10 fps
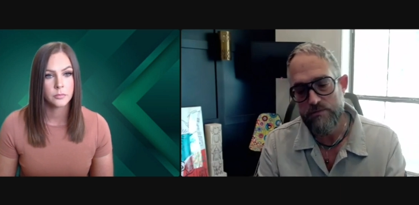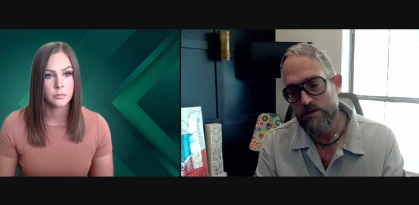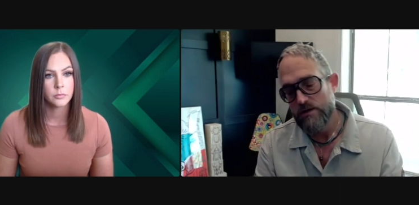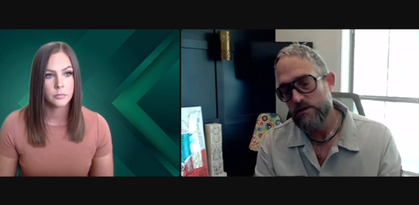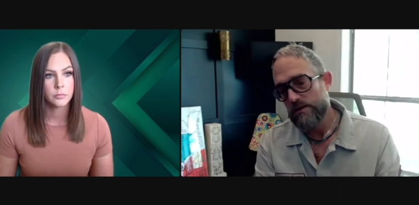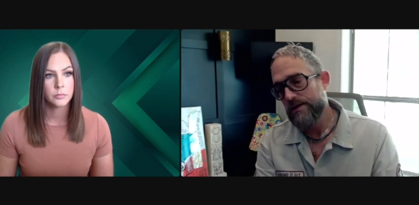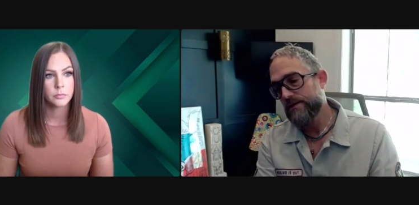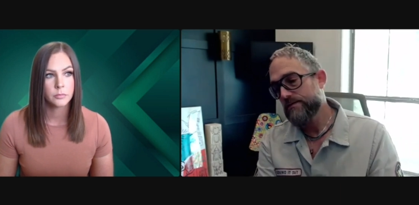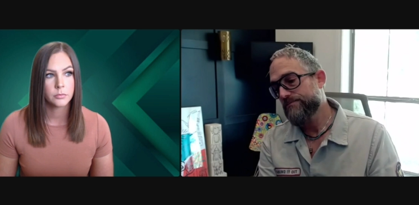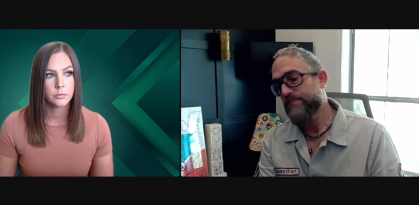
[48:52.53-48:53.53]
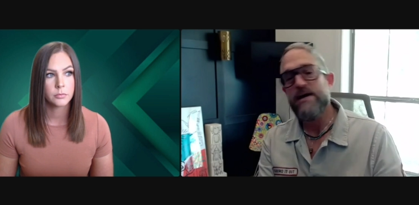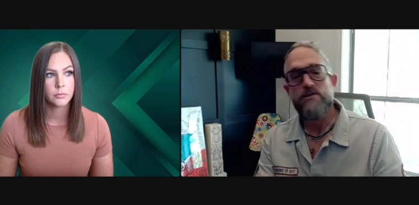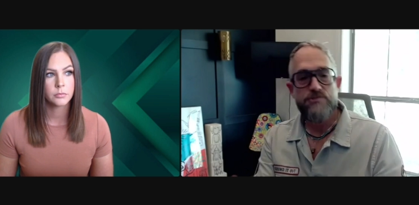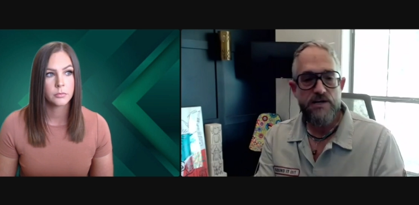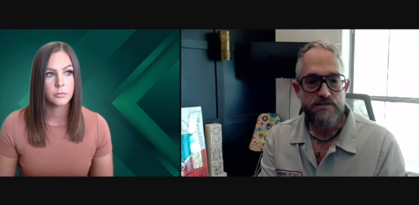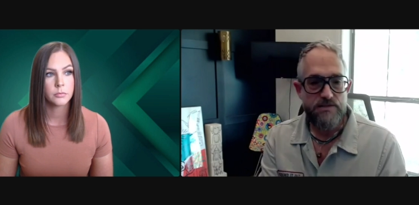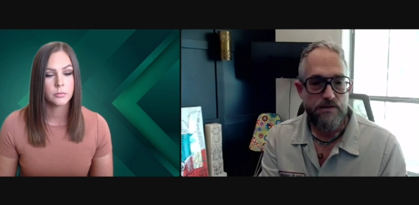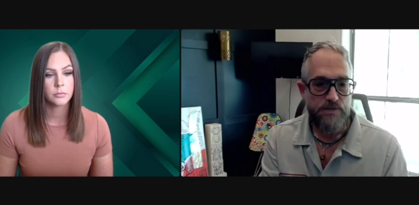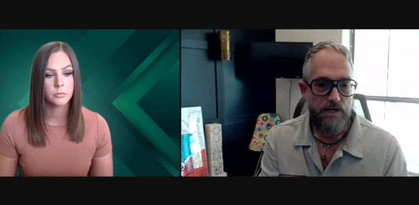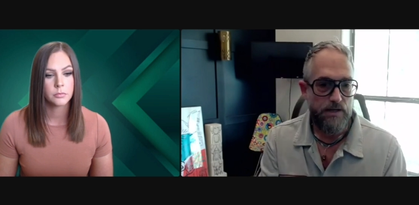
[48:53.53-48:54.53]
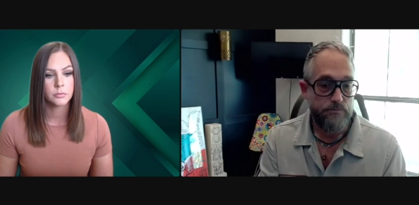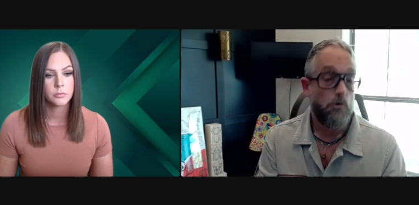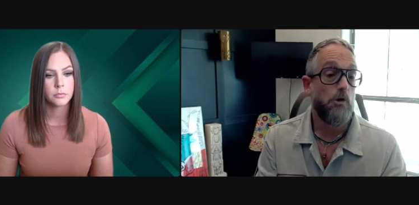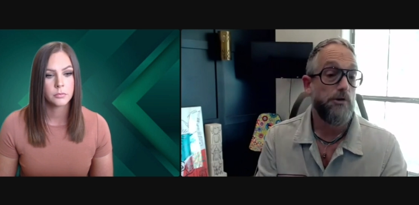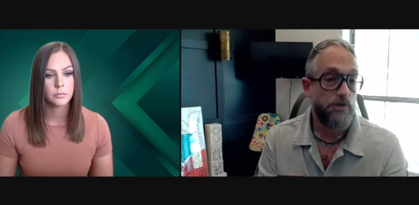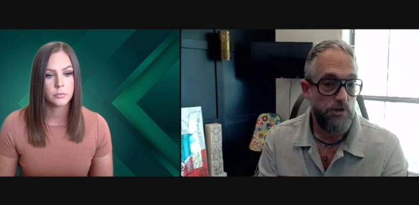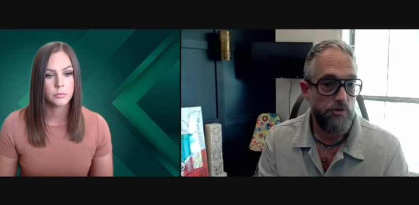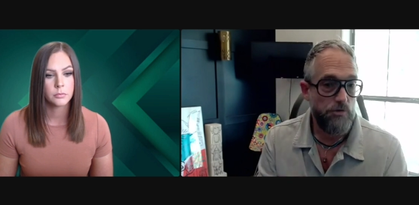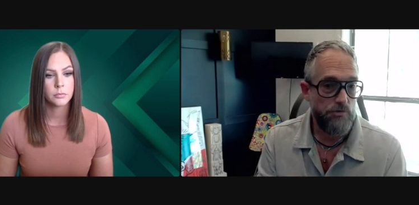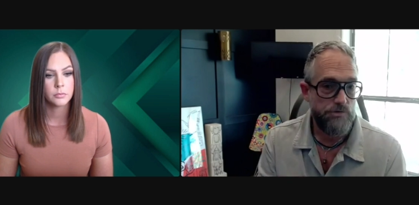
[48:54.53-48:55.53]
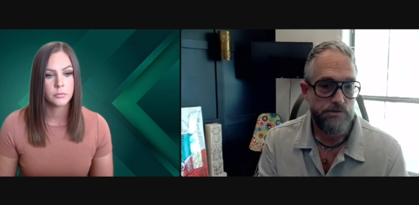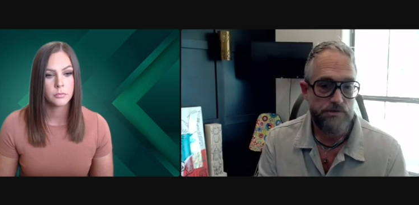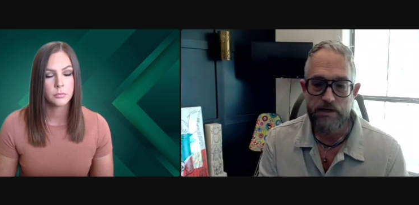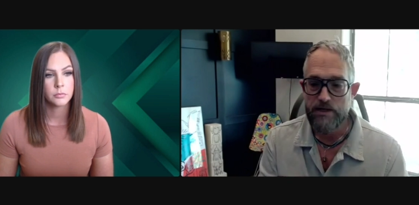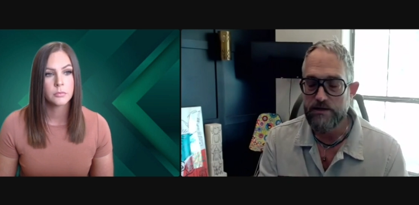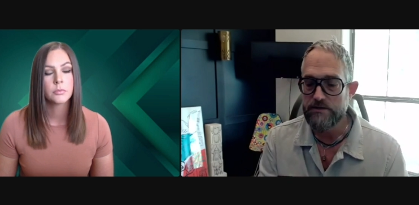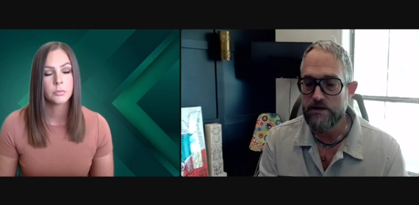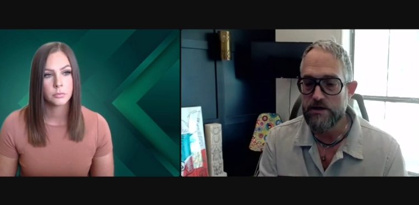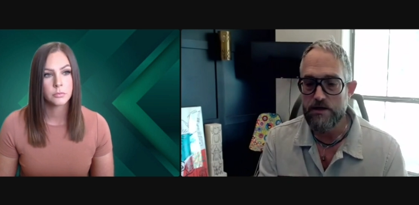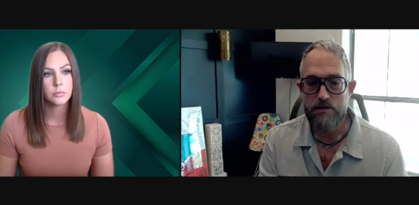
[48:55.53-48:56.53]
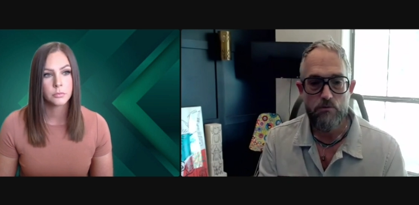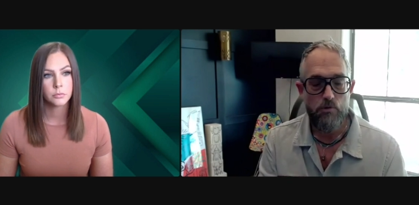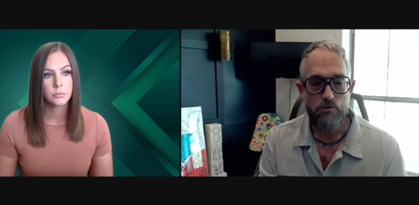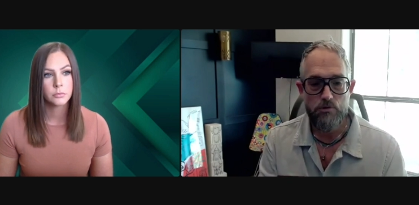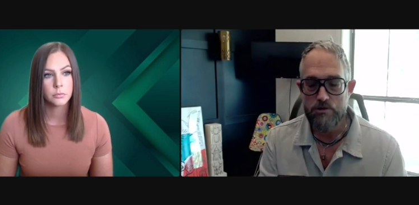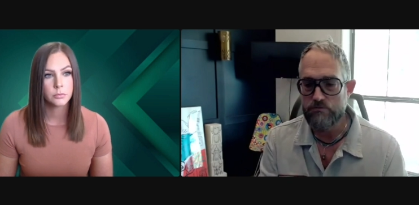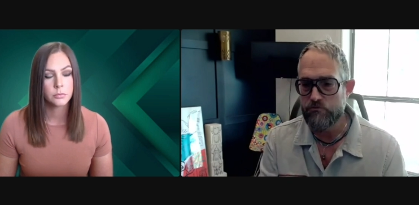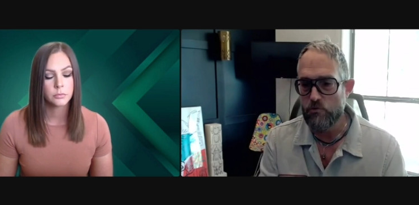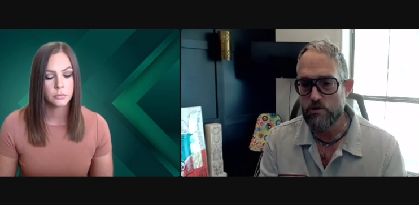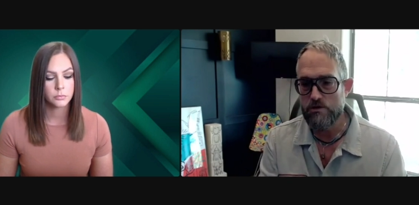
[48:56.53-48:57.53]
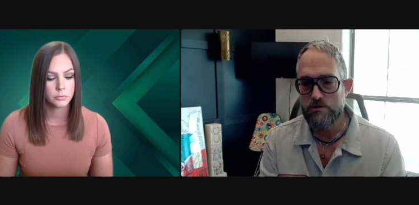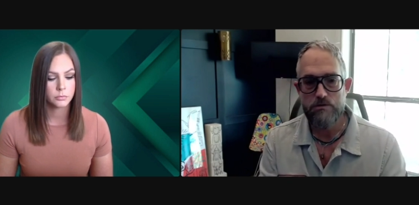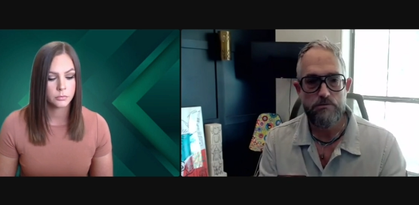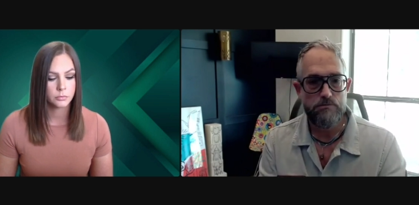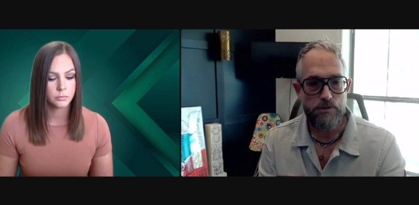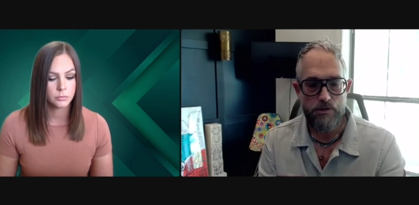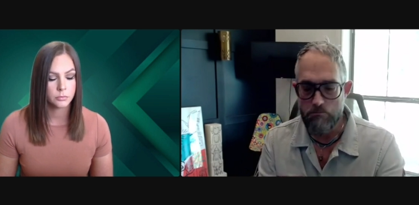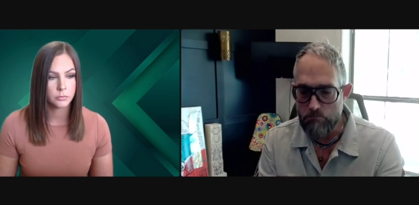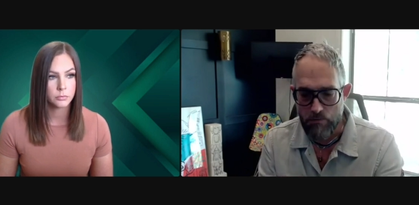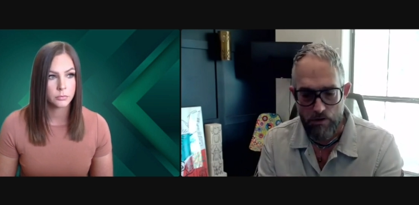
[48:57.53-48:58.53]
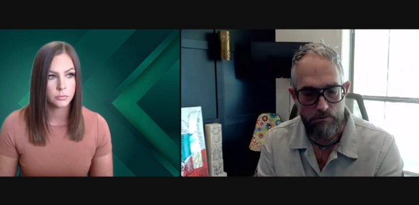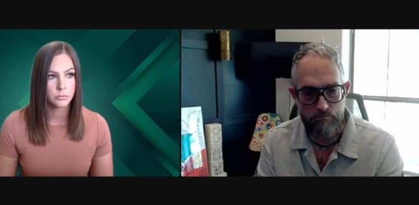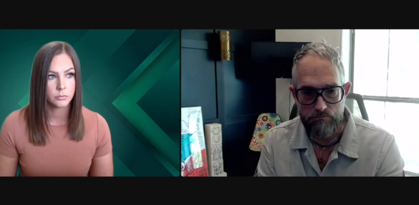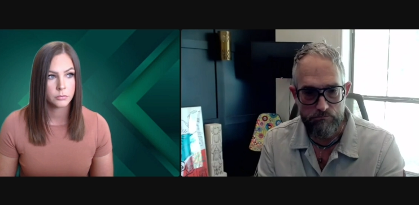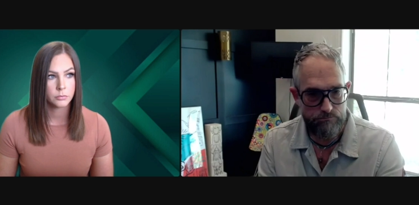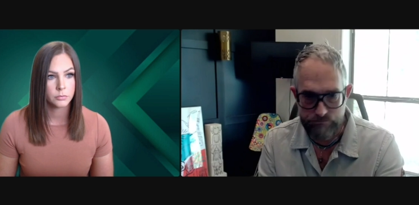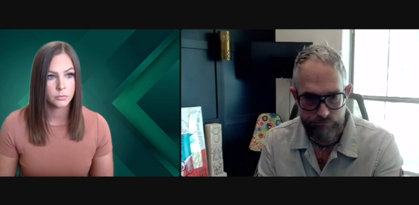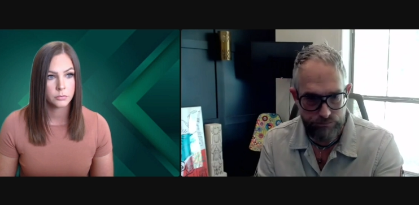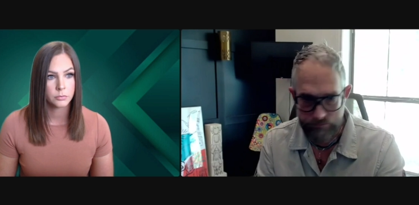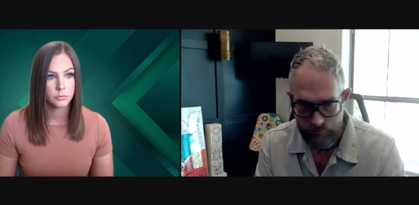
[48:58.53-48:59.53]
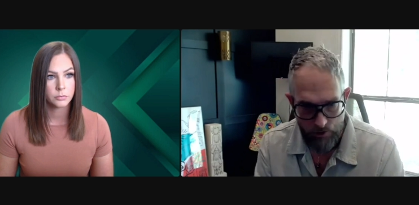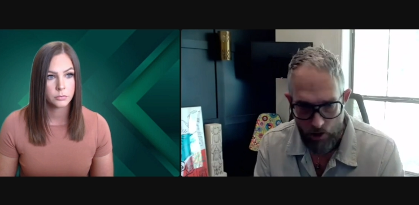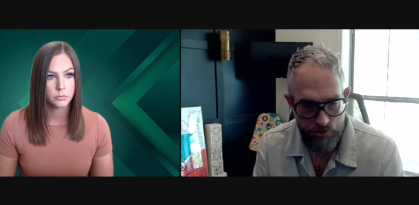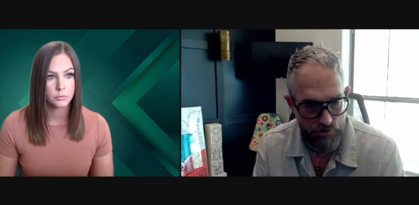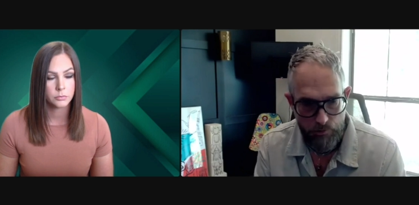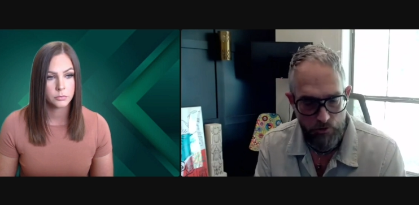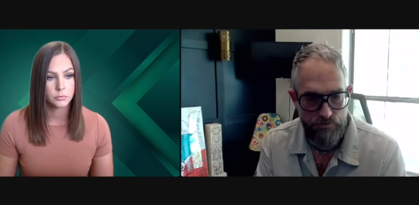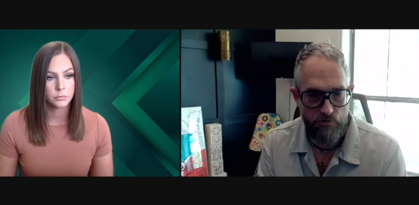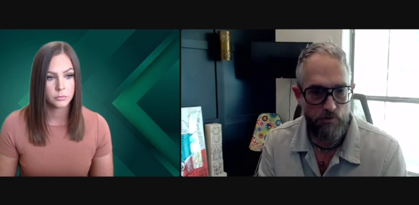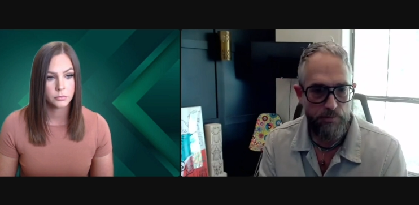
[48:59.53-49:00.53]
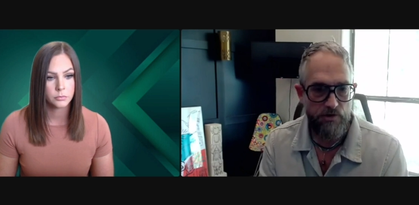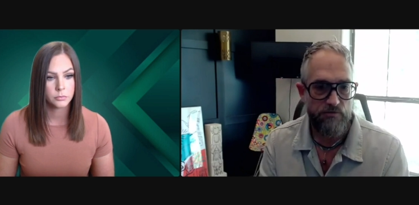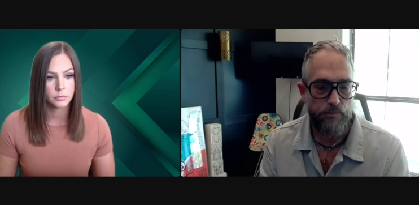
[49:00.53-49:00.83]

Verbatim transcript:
Speaker 1: like biotech sometimes or the Qs, and uh, we'll look for, you know, mo- large moves over a period of months.